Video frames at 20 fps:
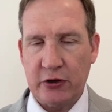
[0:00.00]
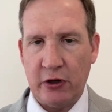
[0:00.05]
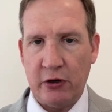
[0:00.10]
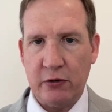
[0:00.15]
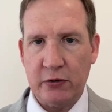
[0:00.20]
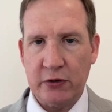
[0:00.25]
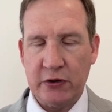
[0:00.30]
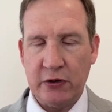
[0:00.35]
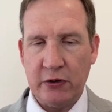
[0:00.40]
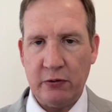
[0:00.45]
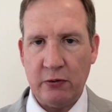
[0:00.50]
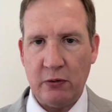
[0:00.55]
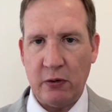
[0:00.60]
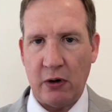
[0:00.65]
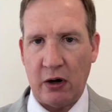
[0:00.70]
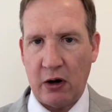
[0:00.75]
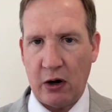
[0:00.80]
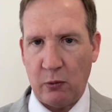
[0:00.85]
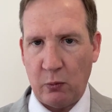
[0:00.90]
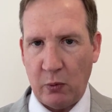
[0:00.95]
Go
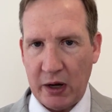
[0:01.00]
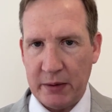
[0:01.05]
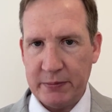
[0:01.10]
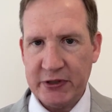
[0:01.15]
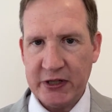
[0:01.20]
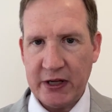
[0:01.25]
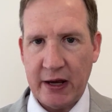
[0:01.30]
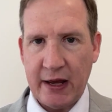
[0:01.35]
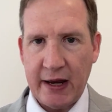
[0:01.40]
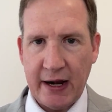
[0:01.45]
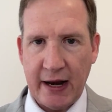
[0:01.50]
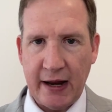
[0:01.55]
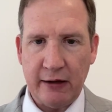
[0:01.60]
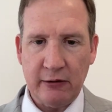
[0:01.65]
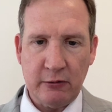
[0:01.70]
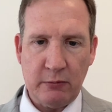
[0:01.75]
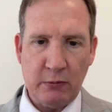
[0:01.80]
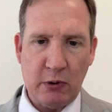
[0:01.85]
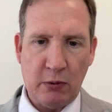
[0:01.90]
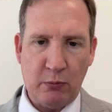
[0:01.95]
to our website,
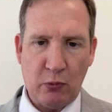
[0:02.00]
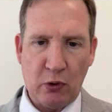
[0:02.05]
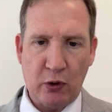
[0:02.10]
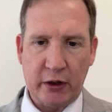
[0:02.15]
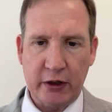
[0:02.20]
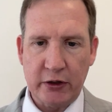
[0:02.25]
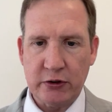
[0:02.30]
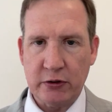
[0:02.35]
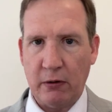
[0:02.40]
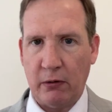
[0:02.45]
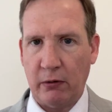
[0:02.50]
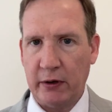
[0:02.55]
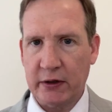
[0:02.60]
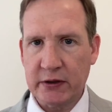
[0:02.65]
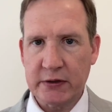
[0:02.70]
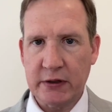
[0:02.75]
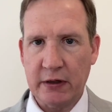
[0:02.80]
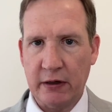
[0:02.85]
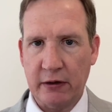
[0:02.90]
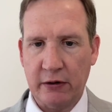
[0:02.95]

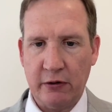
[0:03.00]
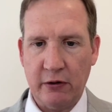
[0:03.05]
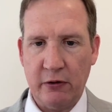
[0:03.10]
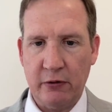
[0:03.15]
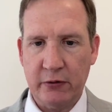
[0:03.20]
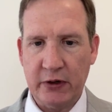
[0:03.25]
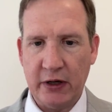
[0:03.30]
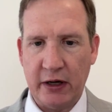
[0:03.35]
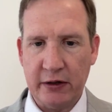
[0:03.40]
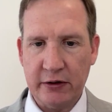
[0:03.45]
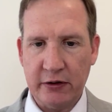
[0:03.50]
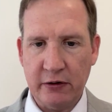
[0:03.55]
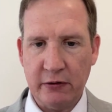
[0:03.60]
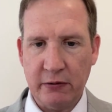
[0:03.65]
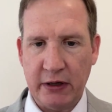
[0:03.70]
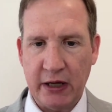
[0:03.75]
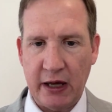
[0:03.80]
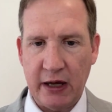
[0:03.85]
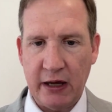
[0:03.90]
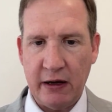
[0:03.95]

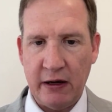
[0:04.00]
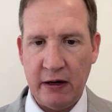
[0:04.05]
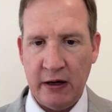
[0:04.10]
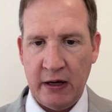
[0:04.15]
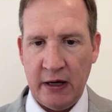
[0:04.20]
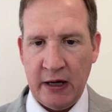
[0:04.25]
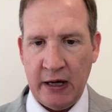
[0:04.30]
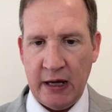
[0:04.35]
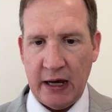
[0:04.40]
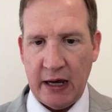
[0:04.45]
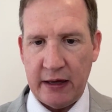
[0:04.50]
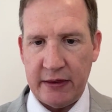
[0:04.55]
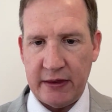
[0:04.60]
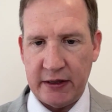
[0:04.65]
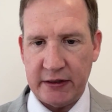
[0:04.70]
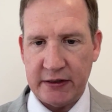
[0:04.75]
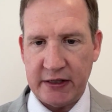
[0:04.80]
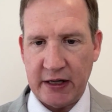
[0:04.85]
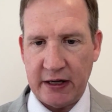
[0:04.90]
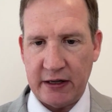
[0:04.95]
alamomortgageholdings.co.uk, and
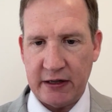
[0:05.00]
then